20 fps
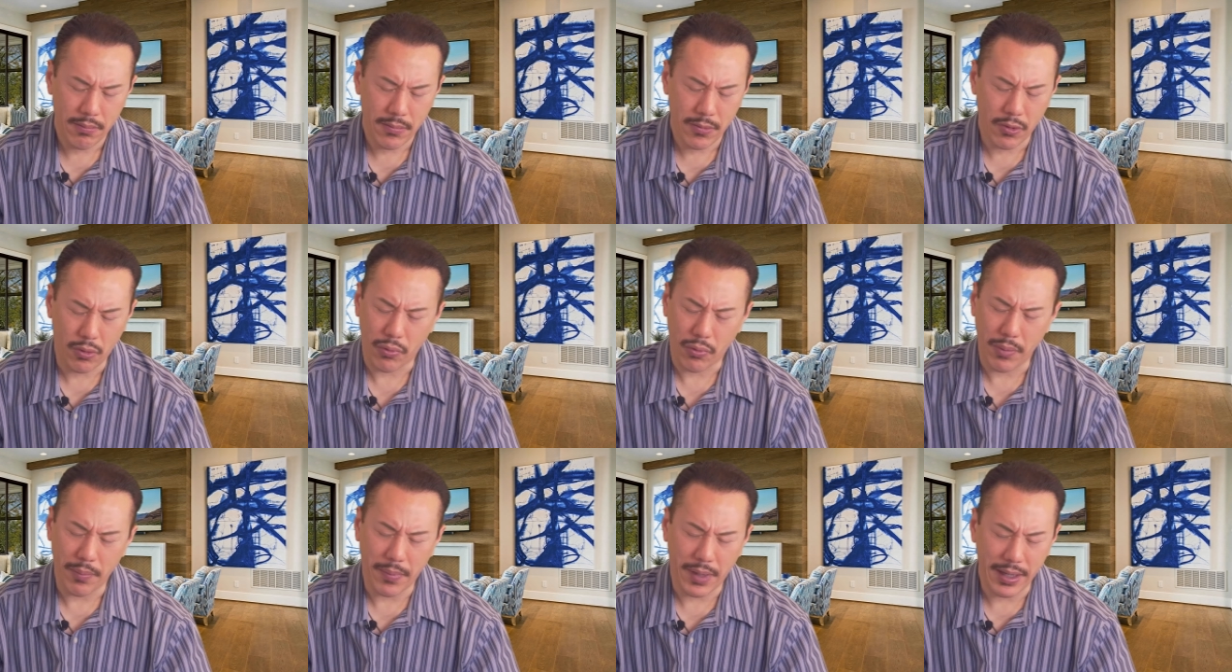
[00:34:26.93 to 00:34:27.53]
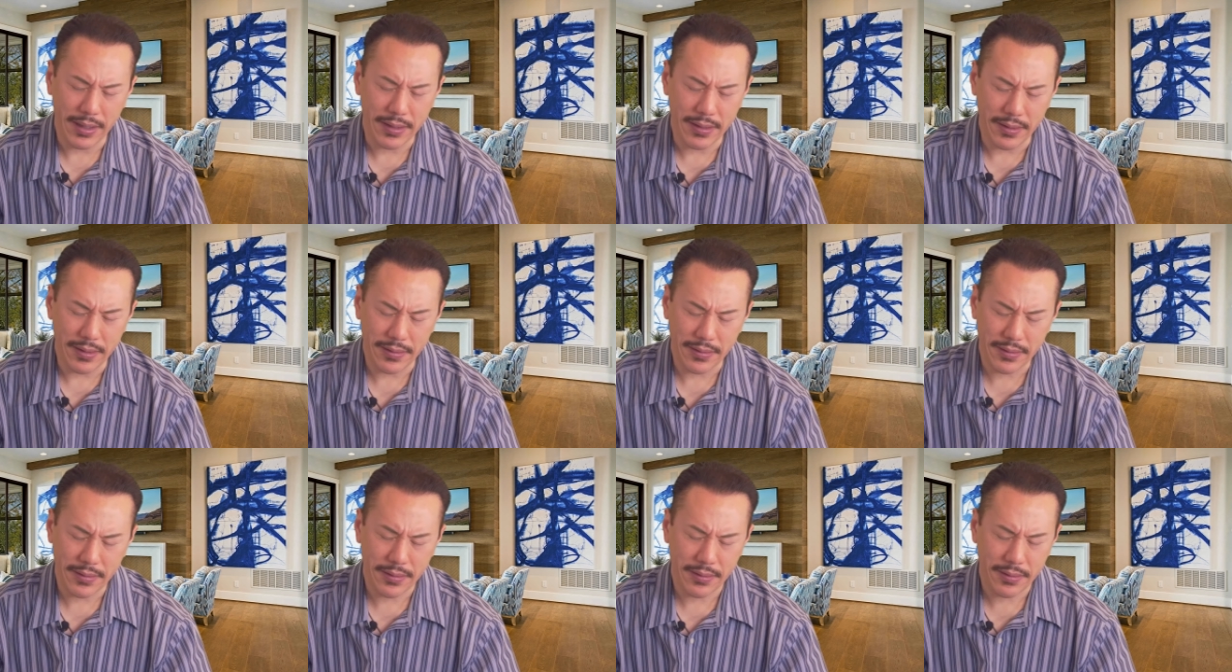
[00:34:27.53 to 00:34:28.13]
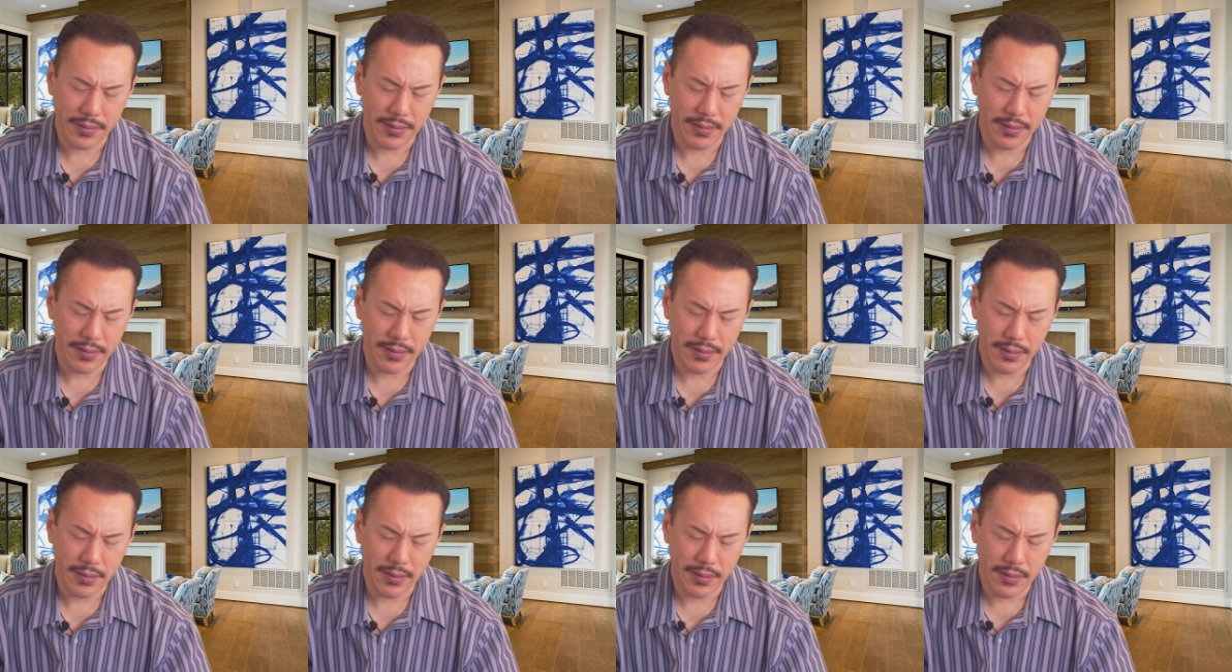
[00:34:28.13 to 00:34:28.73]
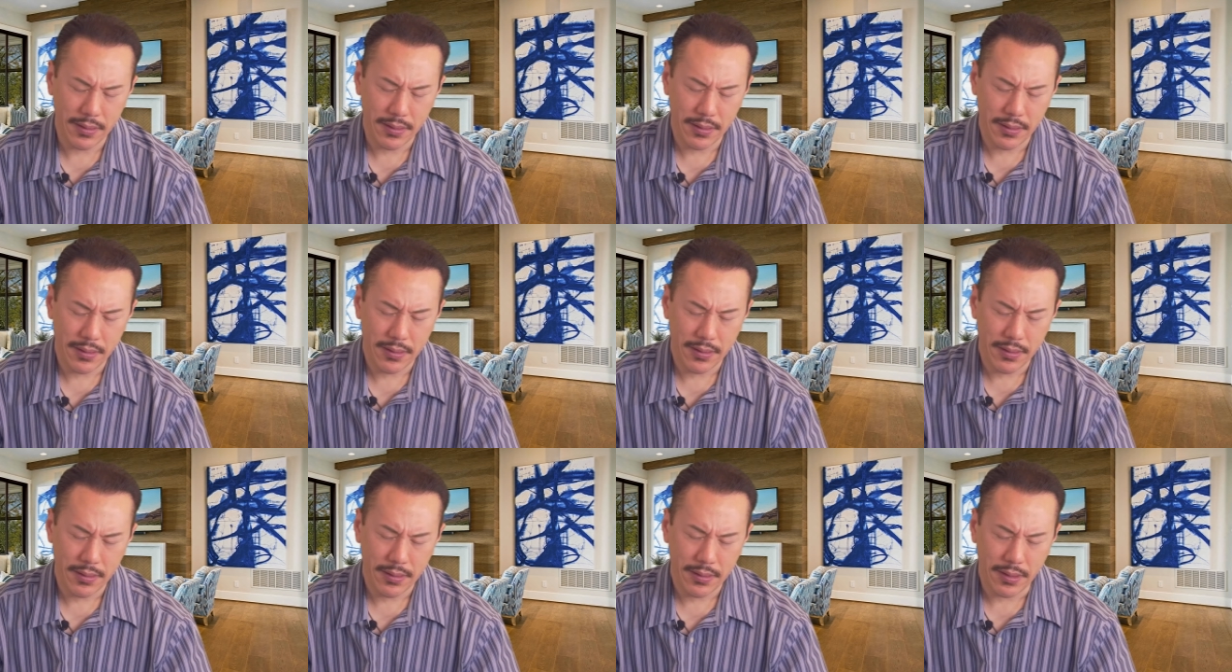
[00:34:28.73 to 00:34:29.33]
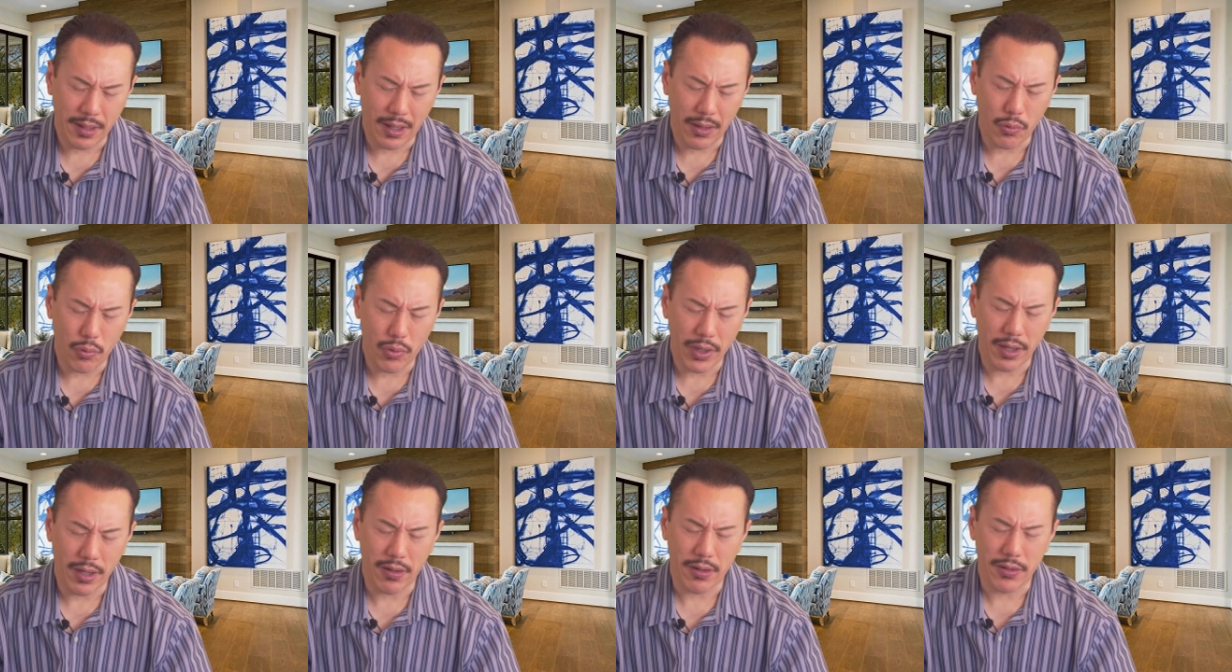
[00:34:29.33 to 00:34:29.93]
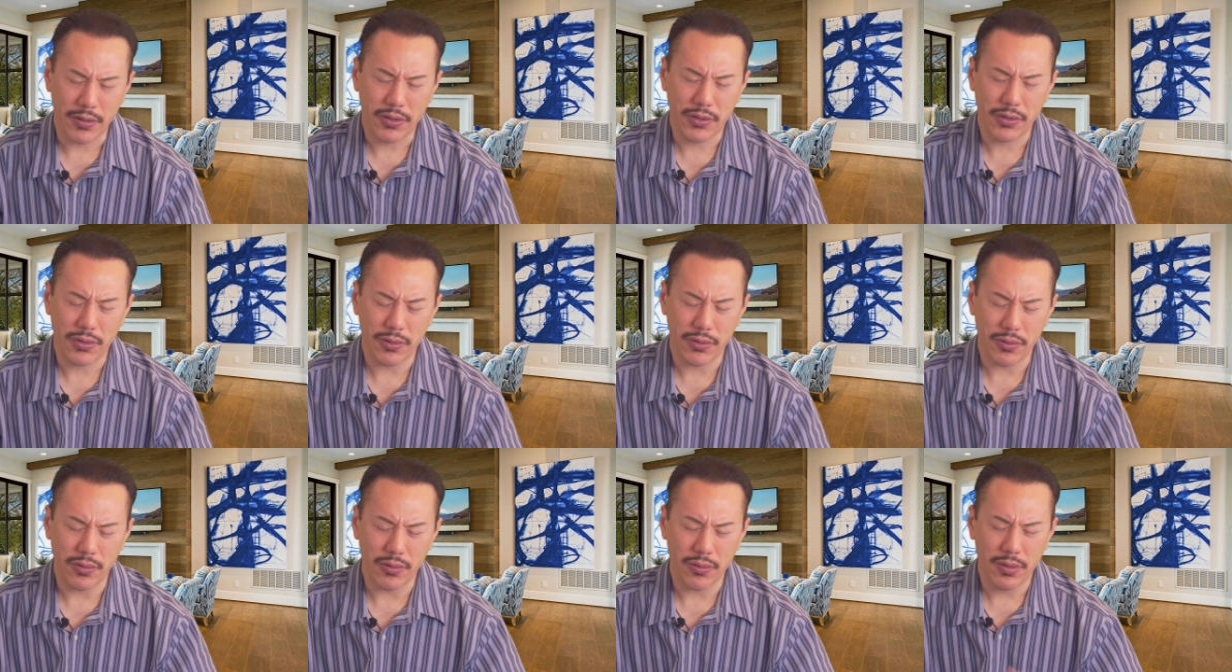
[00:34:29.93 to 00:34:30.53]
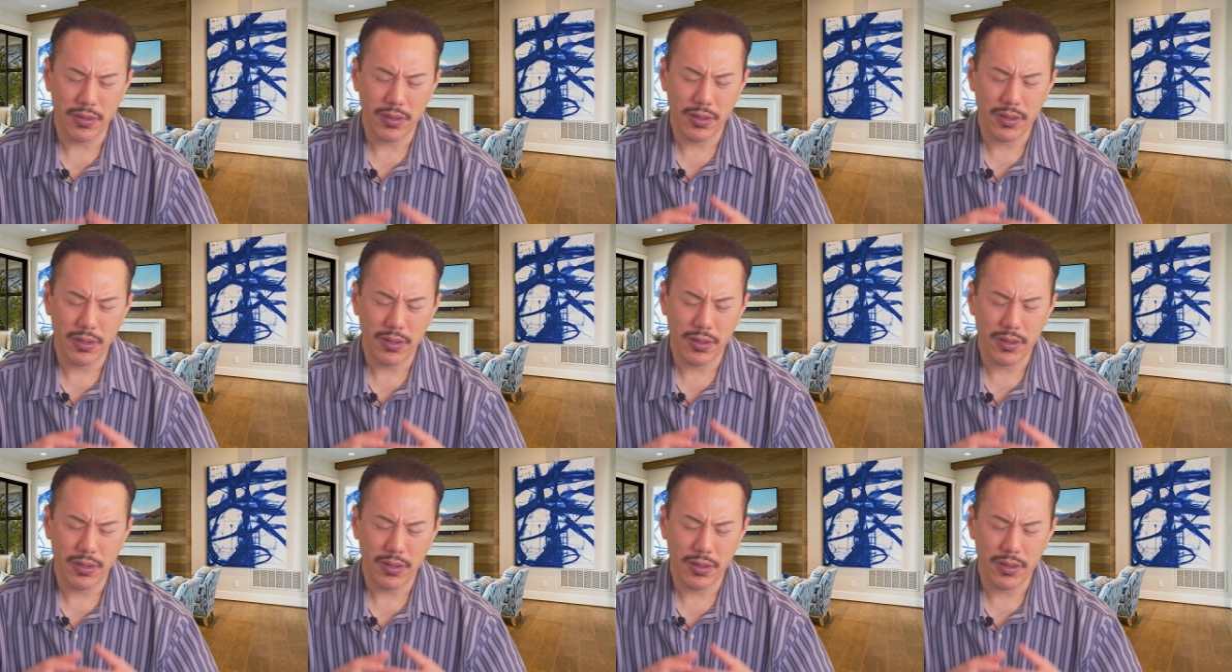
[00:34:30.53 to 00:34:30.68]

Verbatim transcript: Lord, remind us that we are to